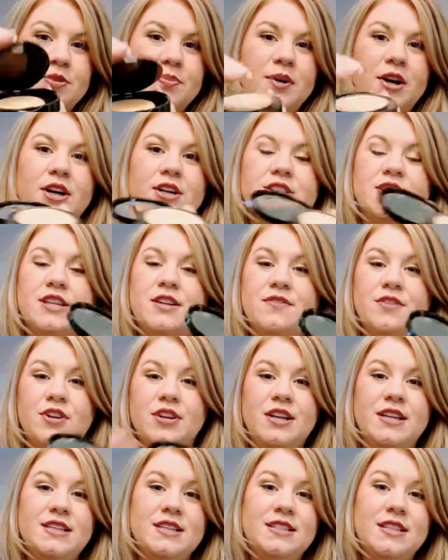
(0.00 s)
your purse, and if you
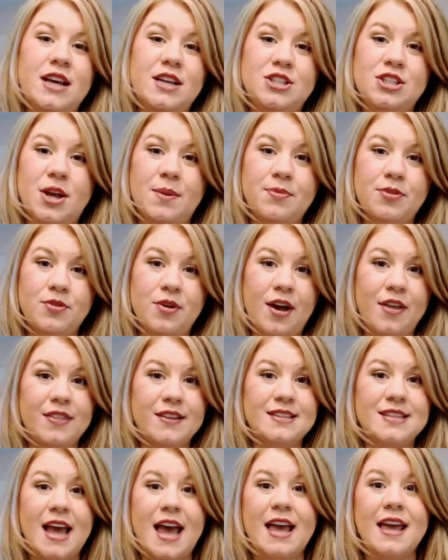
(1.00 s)
need to touch up throughout
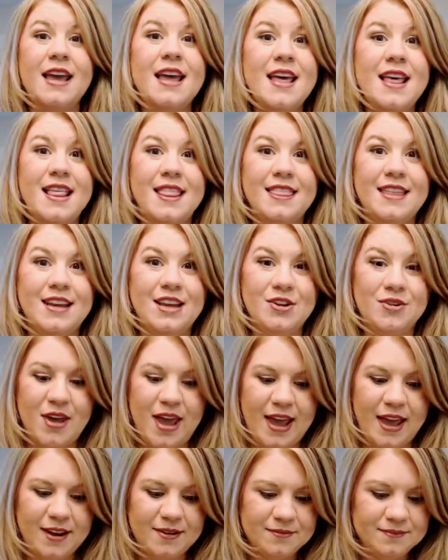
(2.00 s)
the day, then you
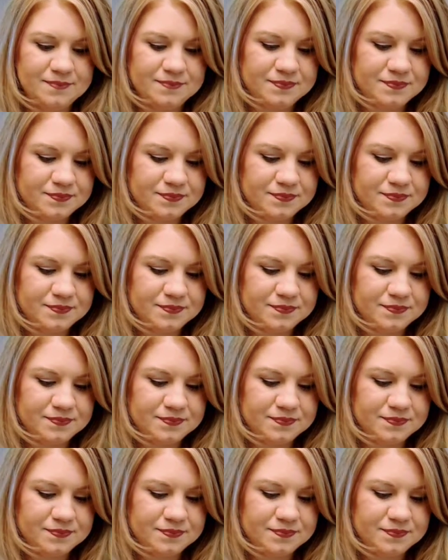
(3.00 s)
can.